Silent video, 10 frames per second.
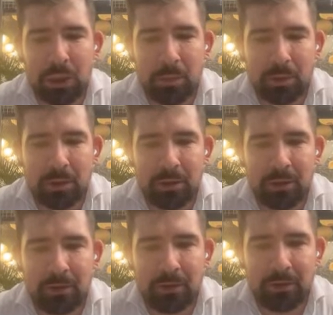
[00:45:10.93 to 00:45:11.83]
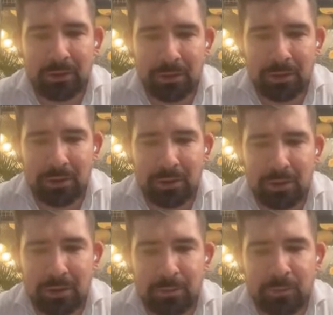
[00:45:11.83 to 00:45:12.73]
multiple
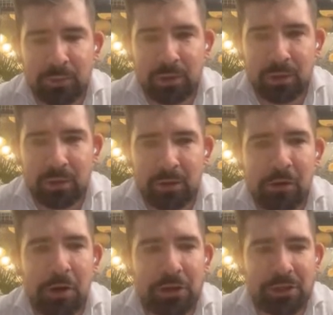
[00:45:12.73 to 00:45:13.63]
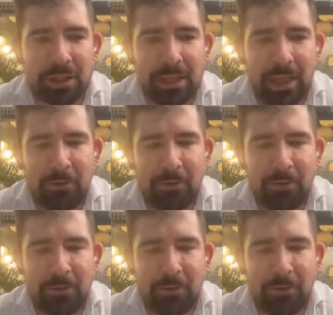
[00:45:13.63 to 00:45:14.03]
regulations that